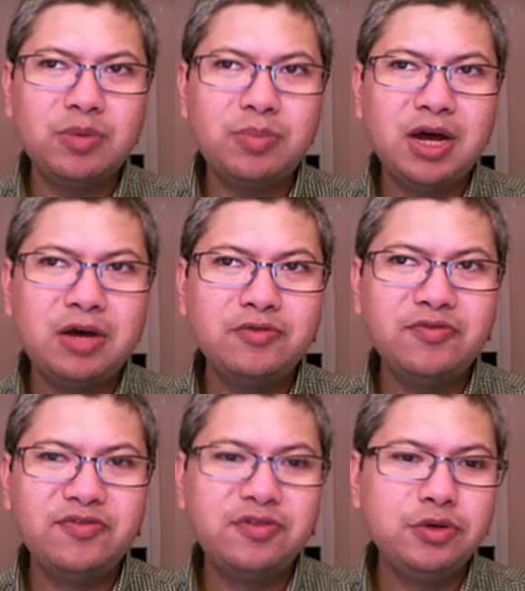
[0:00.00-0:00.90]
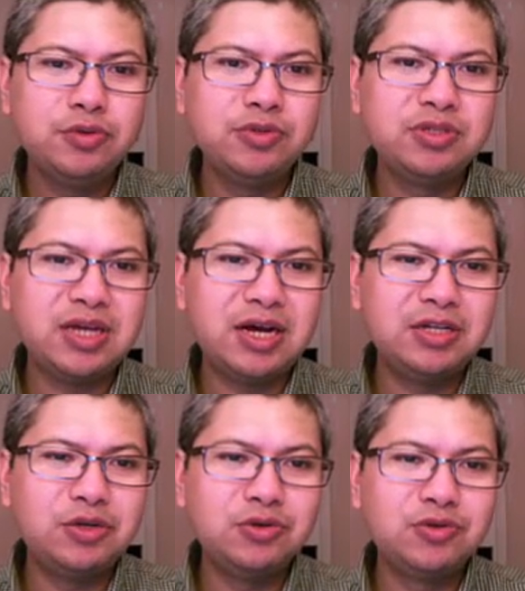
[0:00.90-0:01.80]
what about fluids?
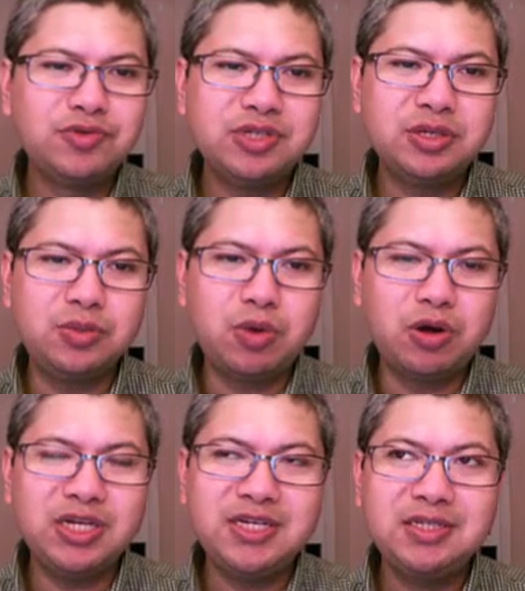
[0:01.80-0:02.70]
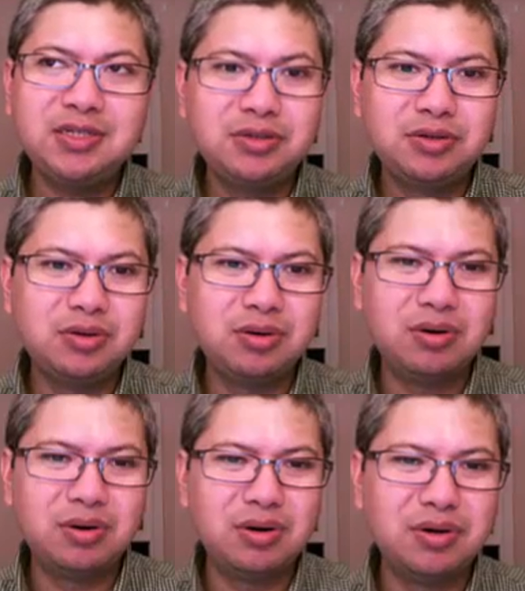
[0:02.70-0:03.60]
Are those rigid bodies
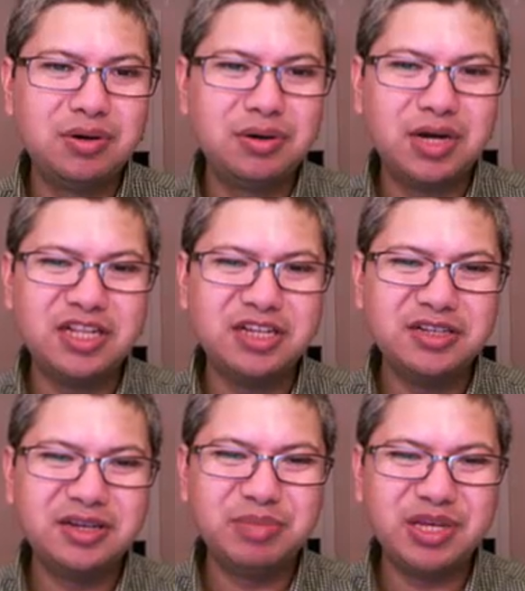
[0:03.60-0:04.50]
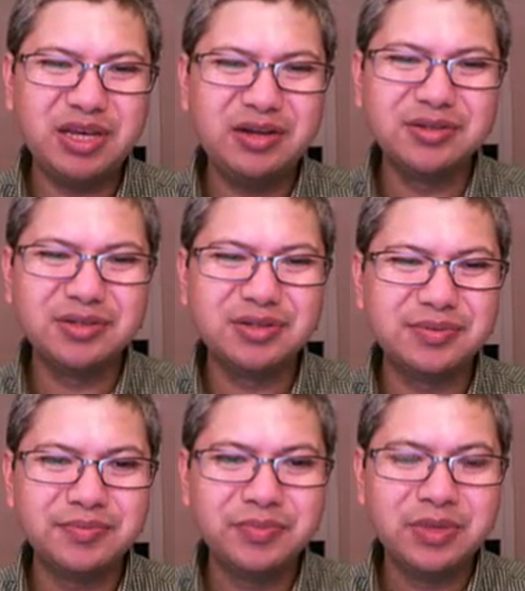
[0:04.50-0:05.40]
or are they something
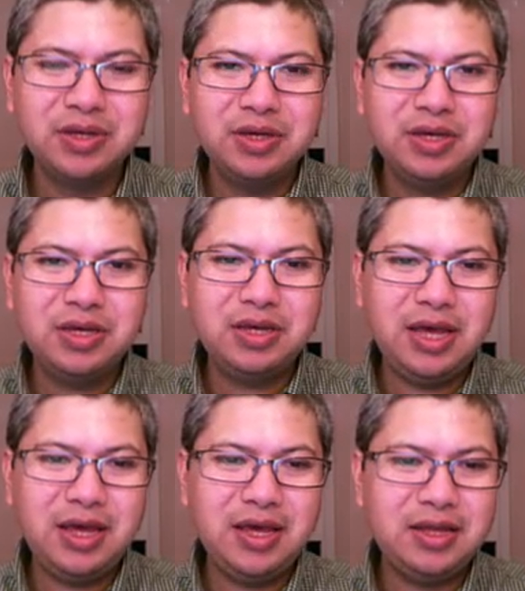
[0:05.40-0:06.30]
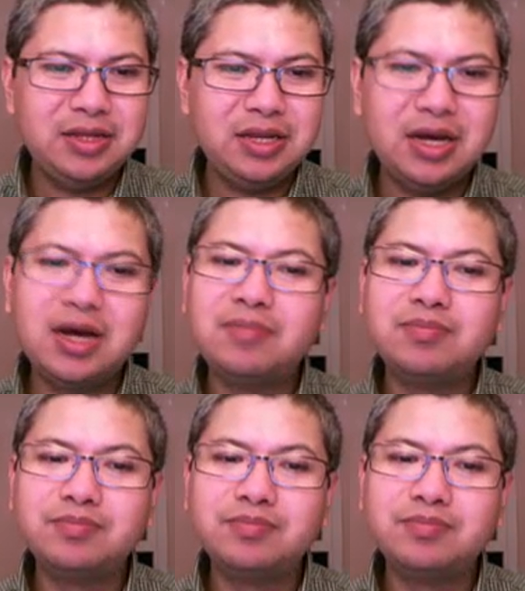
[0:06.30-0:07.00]
else? And